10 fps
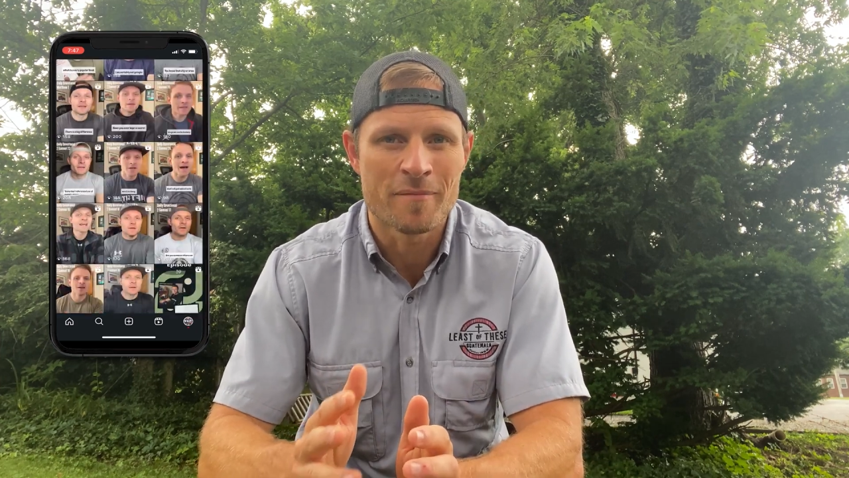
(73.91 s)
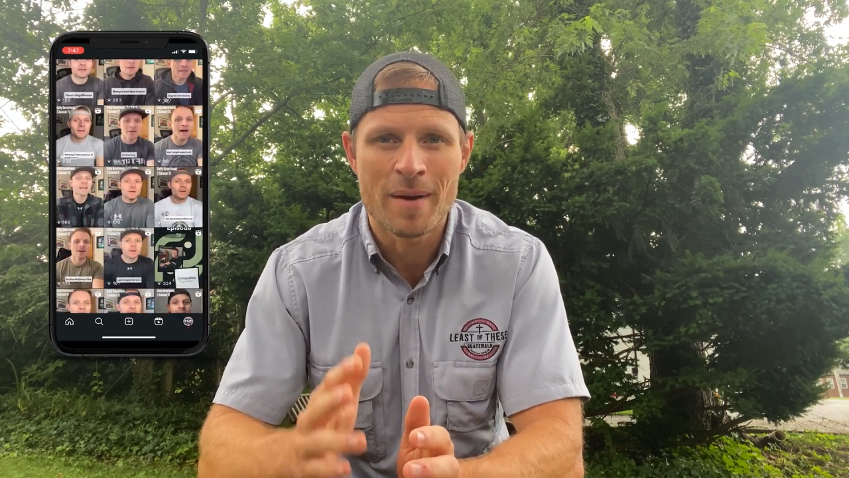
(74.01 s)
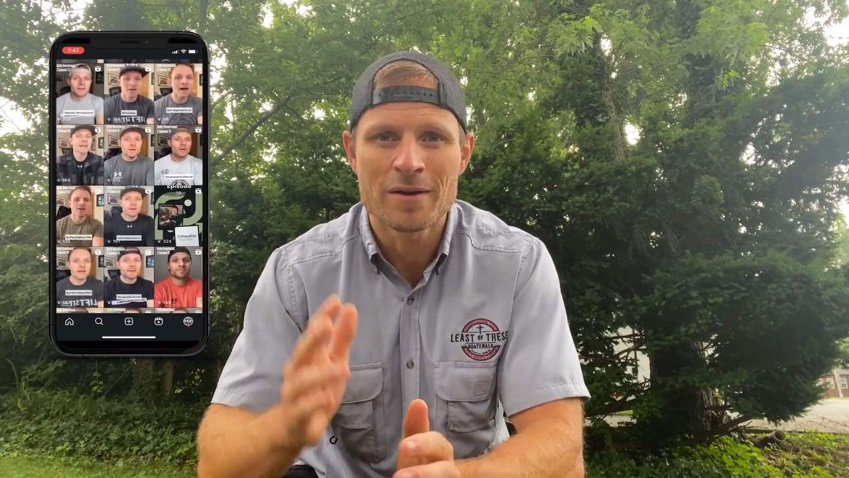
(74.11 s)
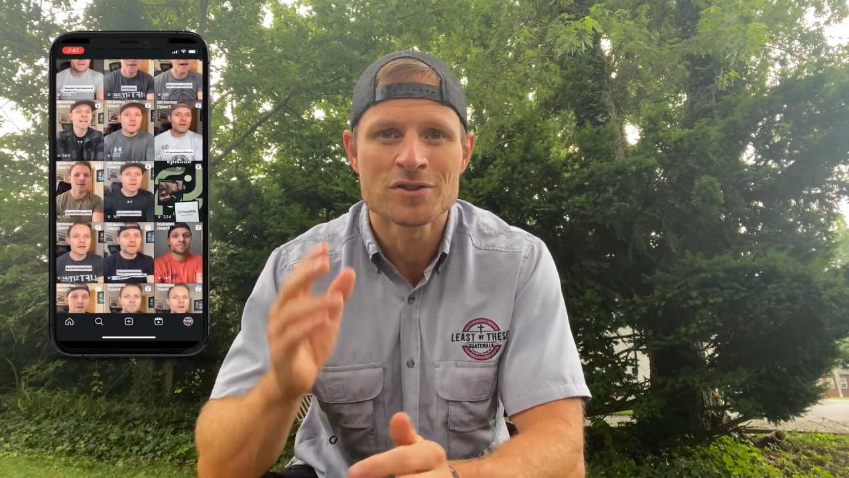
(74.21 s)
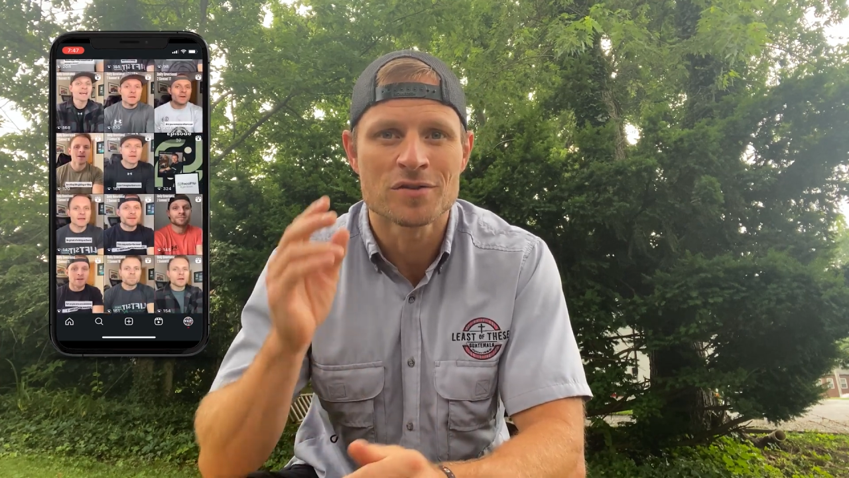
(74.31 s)
I
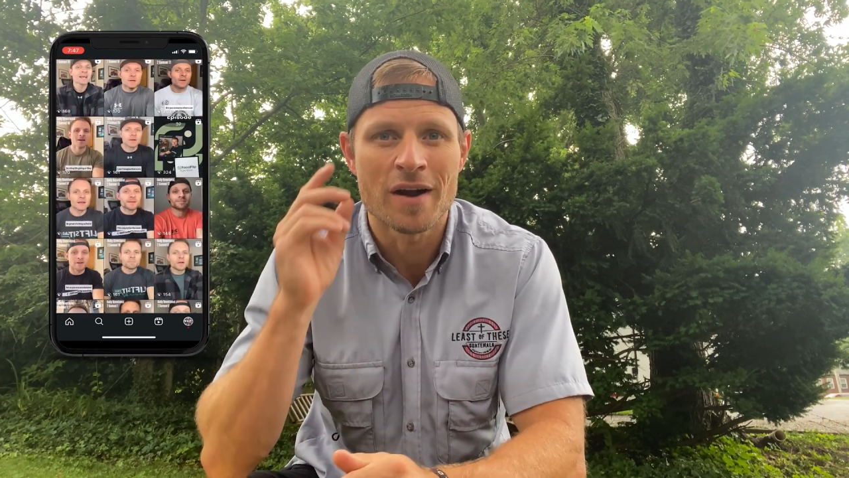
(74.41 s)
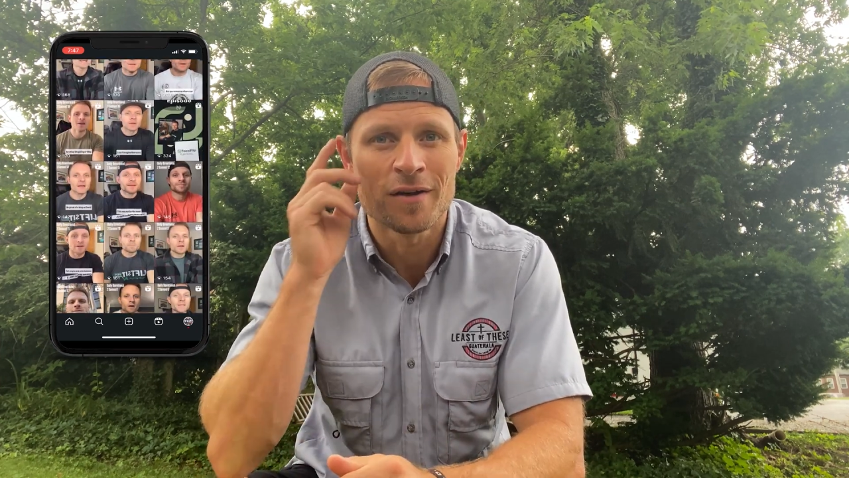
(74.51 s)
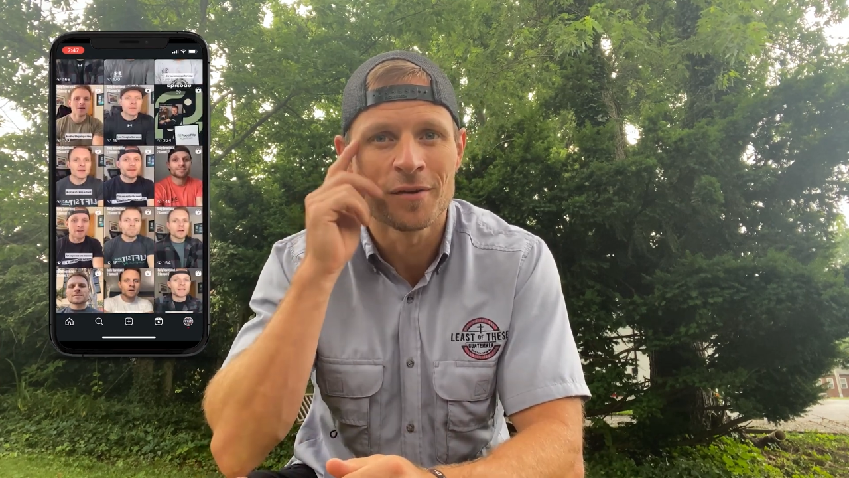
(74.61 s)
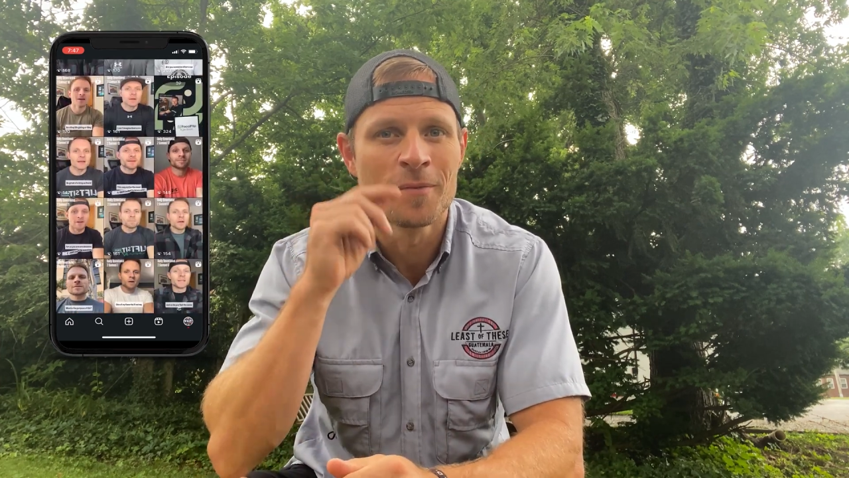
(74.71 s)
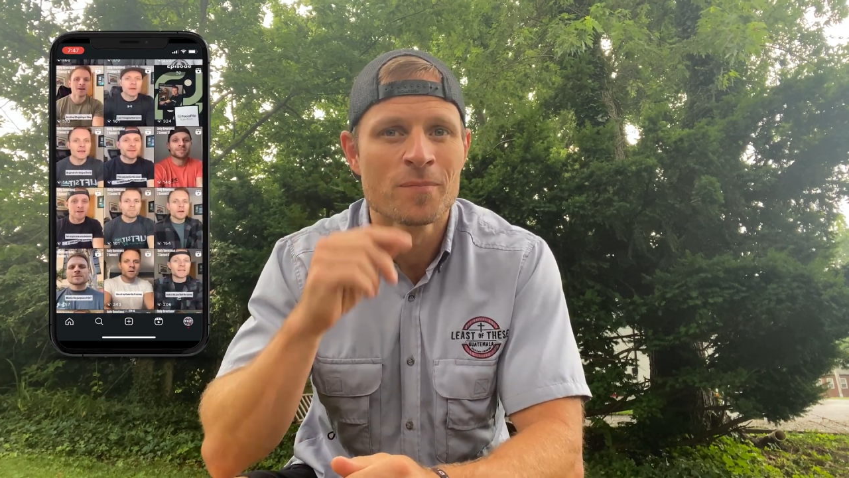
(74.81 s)
bounced
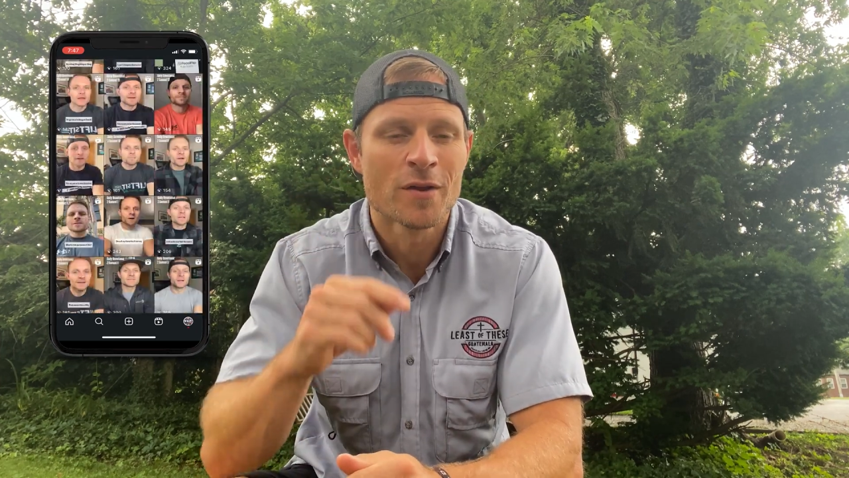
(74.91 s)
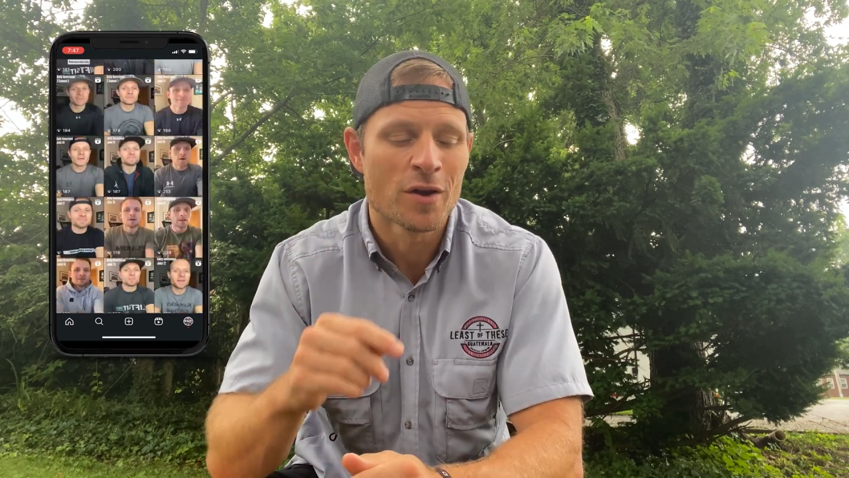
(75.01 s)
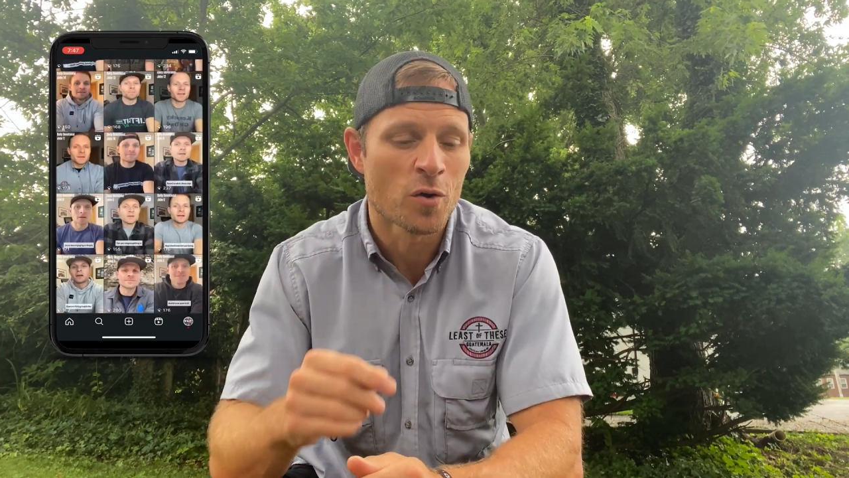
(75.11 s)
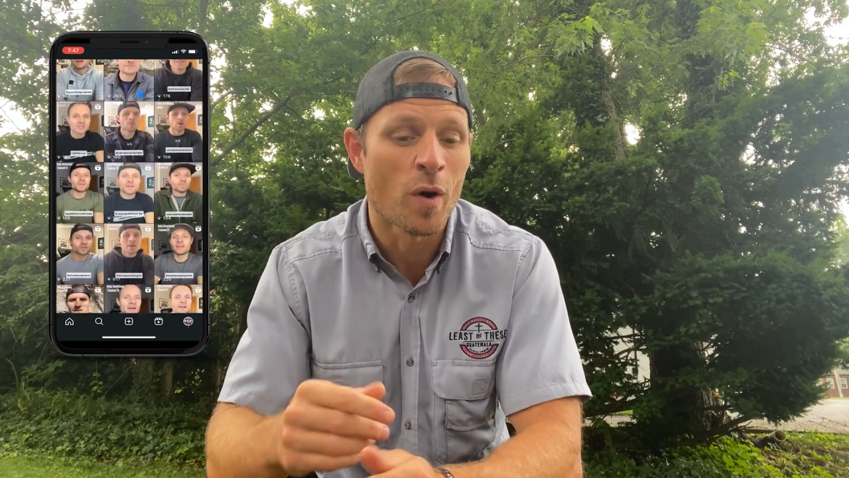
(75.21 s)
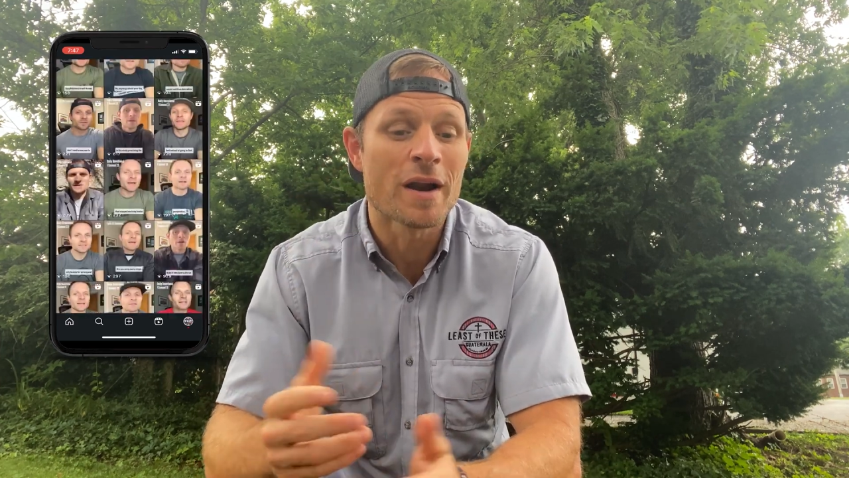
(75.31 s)
around
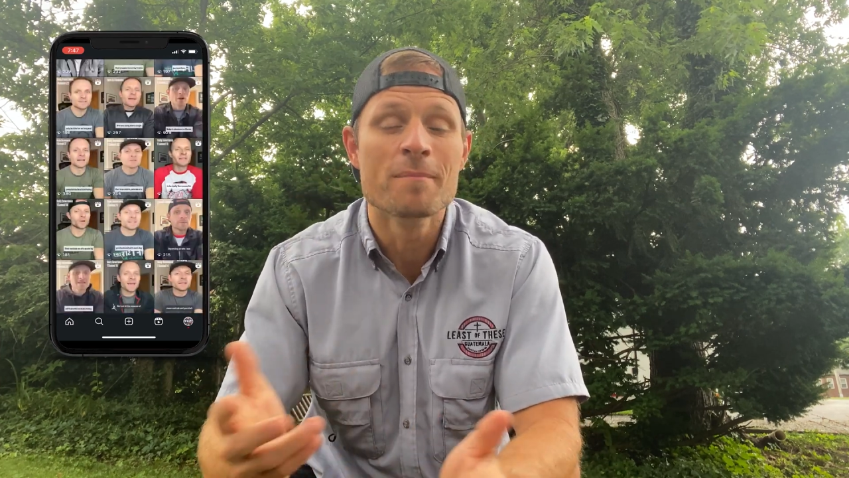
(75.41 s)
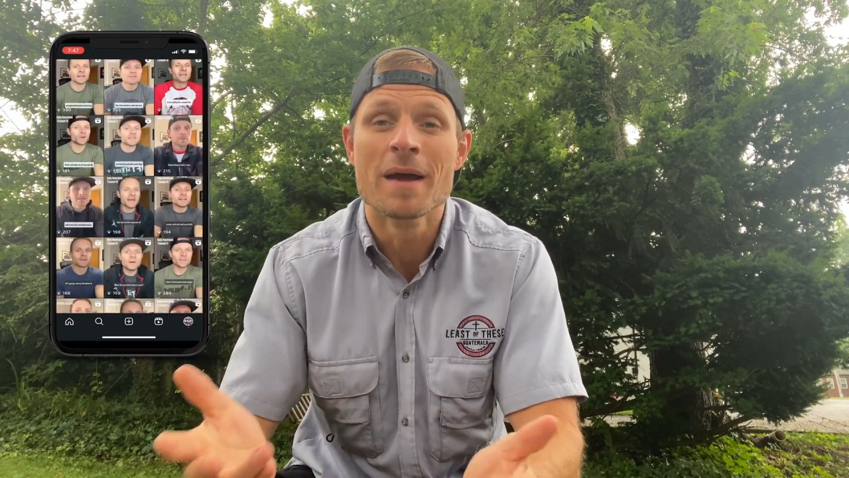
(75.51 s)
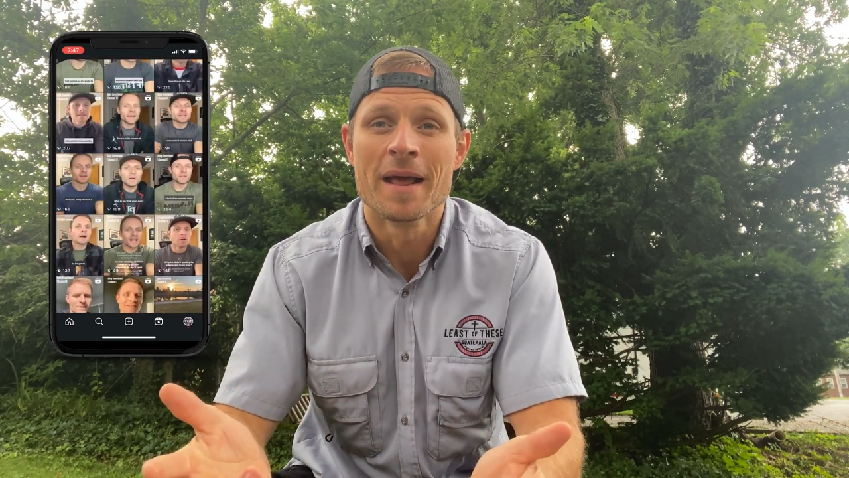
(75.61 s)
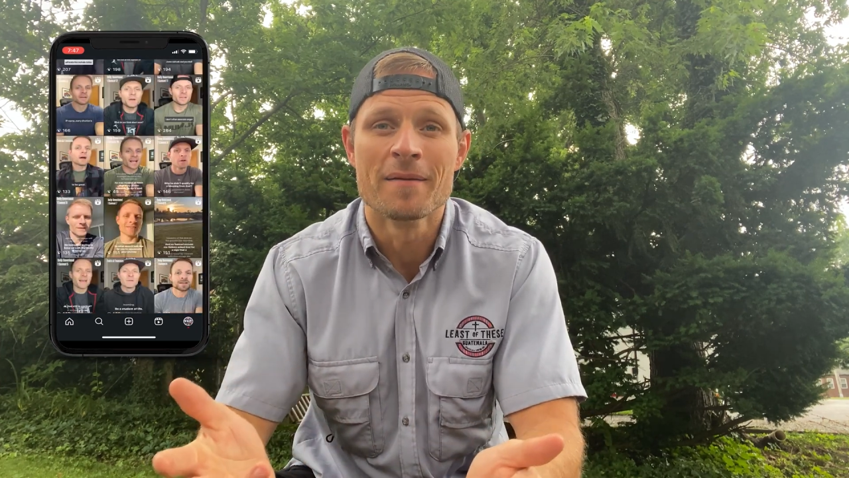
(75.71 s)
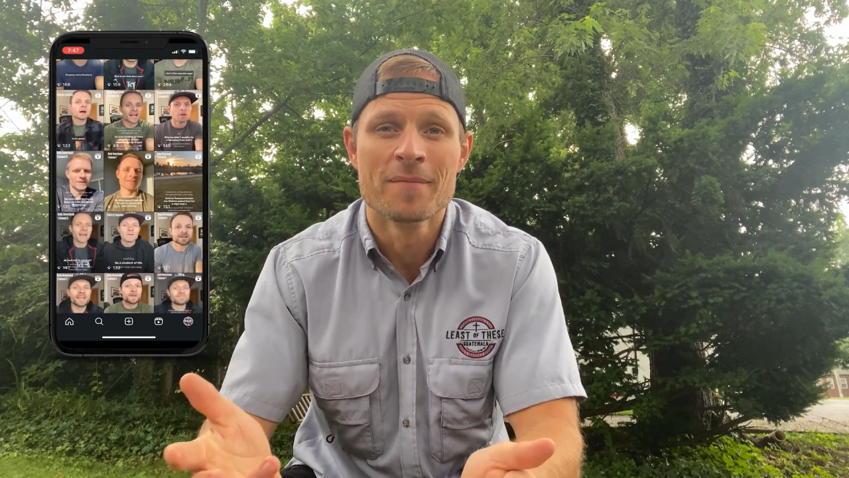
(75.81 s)
quite a bit,